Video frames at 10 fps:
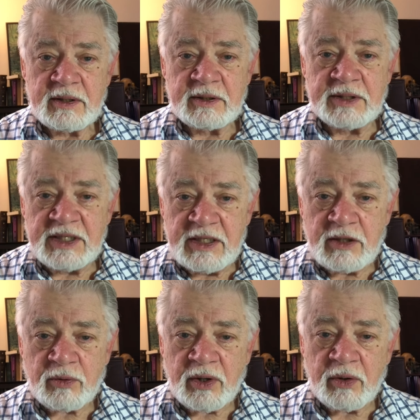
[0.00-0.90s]
the
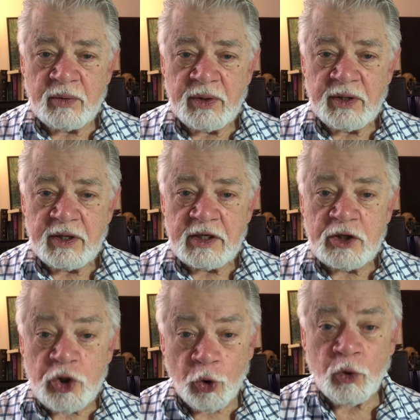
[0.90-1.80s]
hero
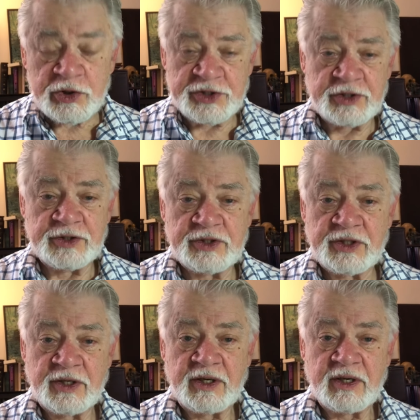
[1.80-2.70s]
causes
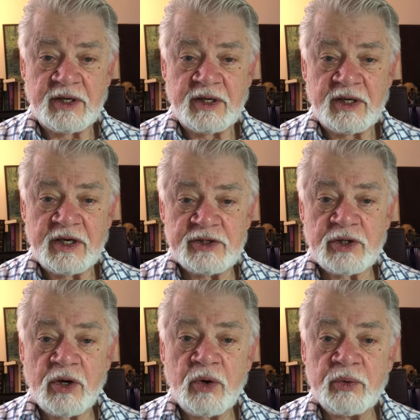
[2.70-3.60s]
his
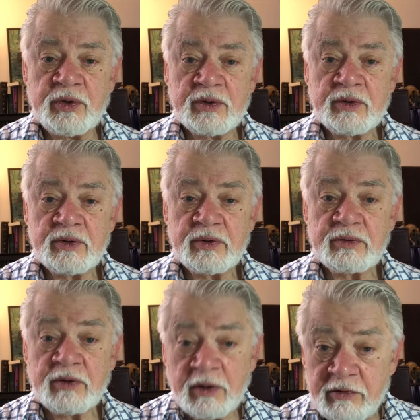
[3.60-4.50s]
own
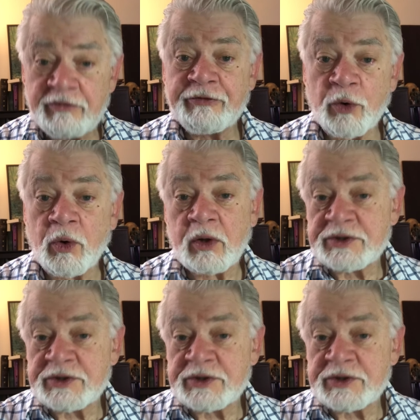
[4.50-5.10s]
uh, fall.